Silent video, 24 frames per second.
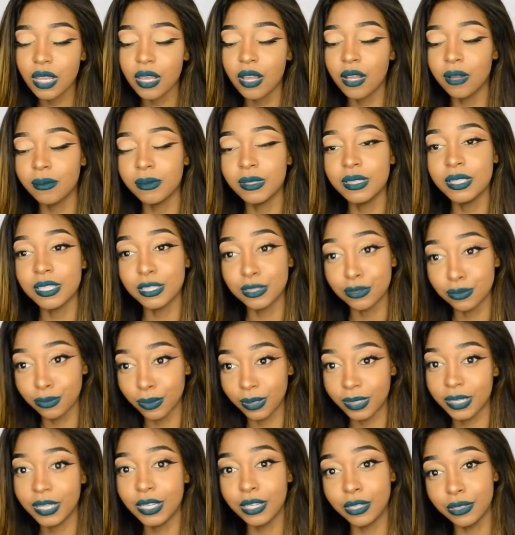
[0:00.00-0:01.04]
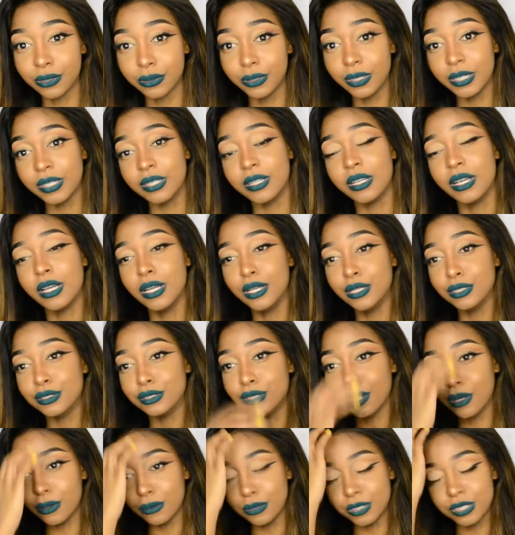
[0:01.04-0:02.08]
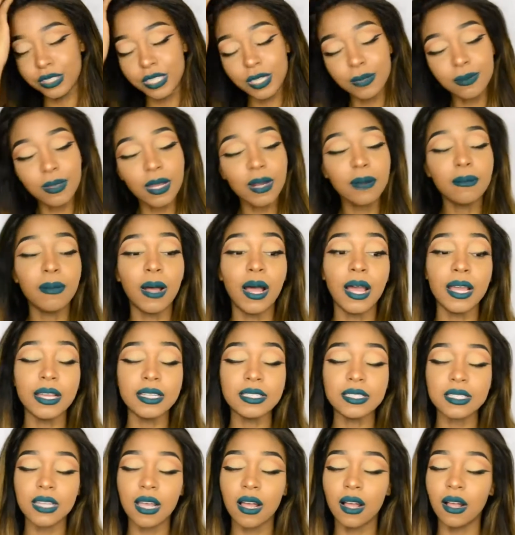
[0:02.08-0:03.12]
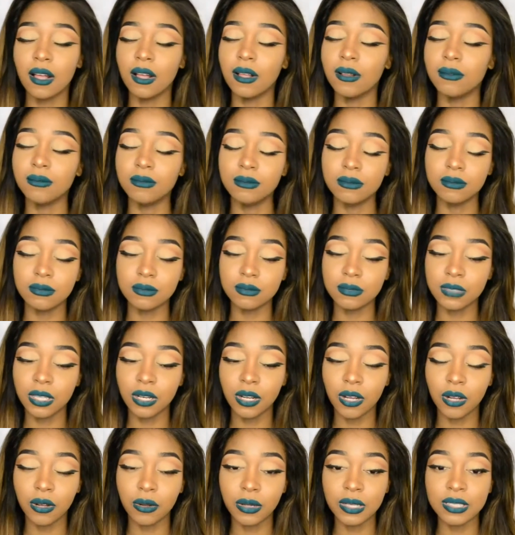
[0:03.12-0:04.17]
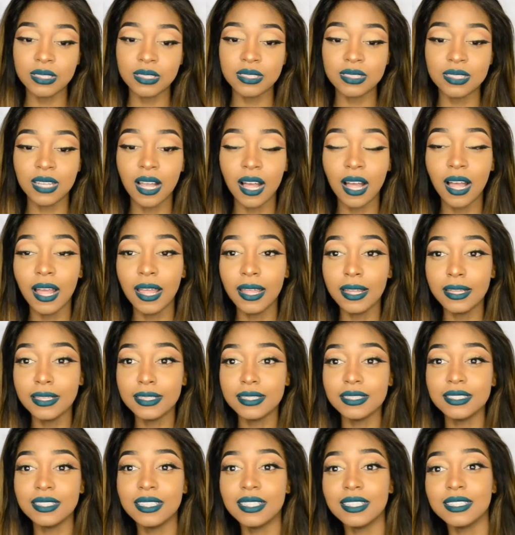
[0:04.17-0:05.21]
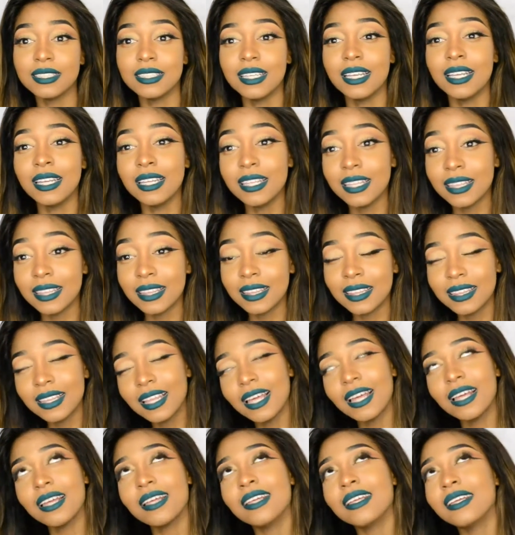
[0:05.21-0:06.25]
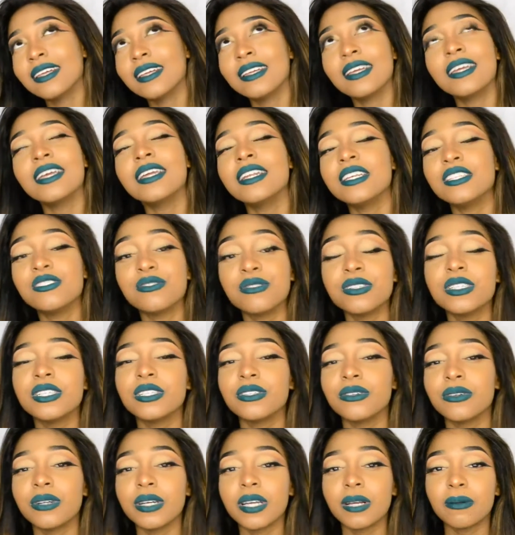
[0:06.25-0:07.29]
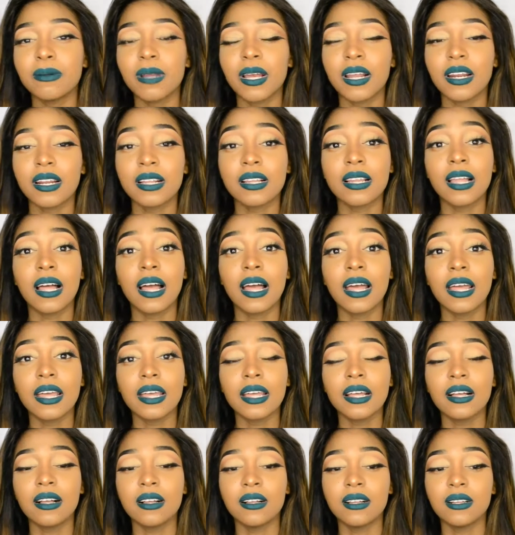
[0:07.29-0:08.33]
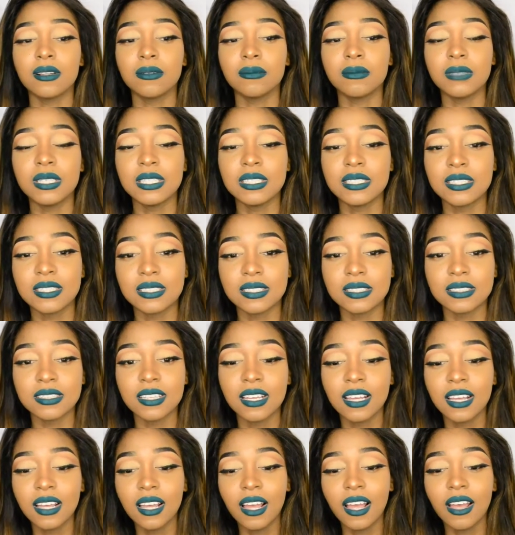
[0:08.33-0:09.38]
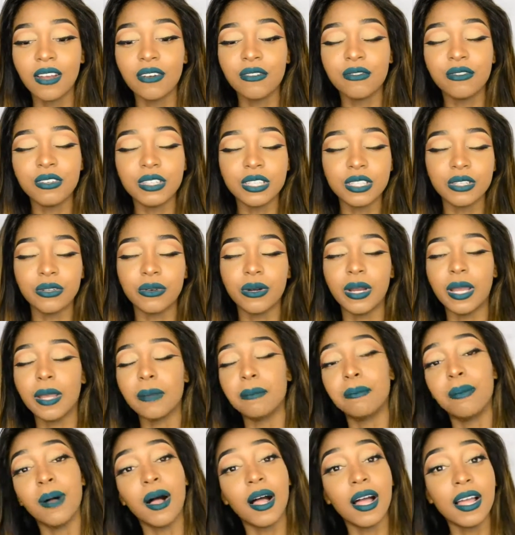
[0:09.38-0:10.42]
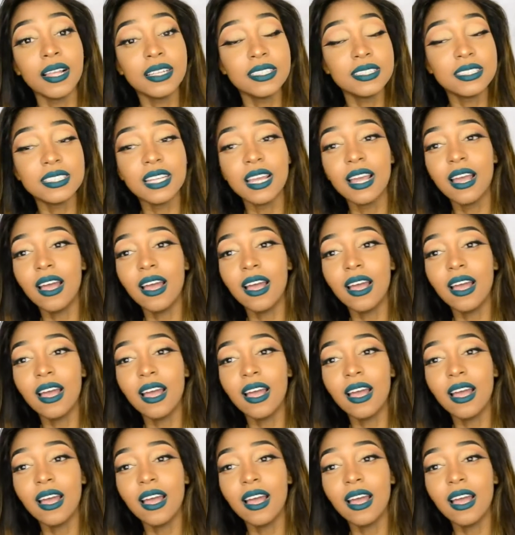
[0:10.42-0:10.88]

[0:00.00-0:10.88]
and this one included. So just keep that in mind. You know, it's not any, it is really annoying, I'm not gonna lie. It's really annoying, but